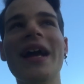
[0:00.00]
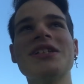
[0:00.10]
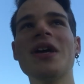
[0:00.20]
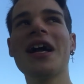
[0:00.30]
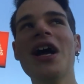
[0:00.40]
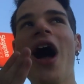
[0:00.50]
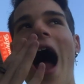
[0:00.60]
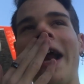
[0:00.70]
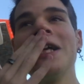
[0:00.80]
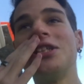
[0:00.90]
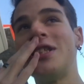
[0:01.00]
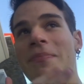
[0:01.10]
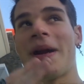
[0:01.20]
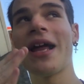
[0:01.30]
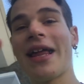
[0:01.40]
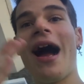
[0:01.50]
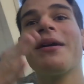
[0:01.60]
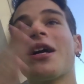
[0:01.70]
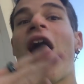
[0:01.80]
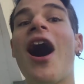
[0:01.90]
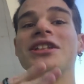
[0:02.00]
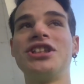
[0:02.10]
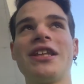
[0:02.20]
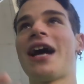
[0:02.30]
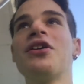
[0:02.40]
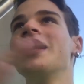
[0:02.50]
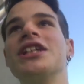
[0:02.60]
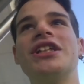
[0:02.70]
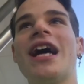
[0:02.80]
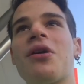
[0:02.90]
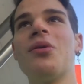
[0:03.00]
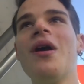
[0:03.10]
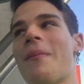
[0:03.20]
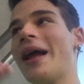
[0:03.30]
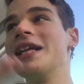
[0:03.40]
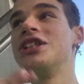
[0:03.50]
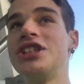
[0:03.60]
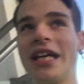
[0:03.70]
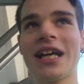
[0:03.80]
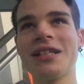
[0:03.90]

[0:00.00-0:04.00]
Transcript: Okay, so like I need a shit, but like, like I can't shit. Like I don't need a shit at all, but I need a shit